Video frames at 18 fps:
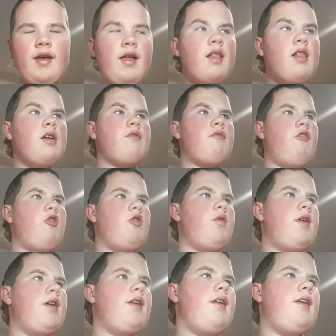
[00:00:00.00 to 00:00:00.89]
Hello
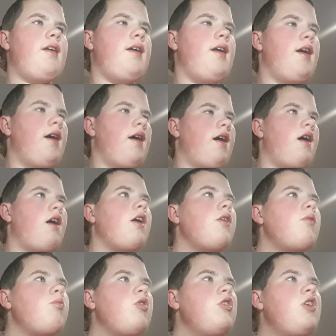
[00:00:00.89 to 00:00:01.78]
everyone,
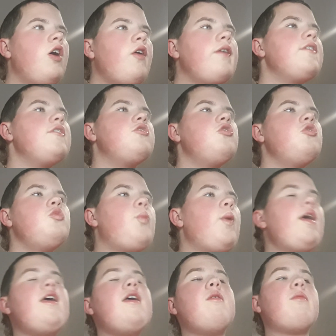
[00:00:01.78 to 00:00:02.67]
I'm going to
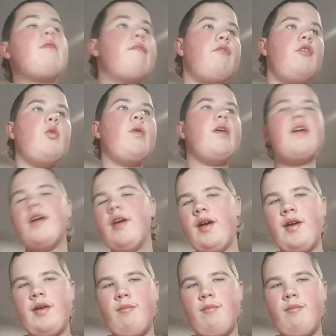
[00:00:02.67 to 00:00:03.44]
be reviewing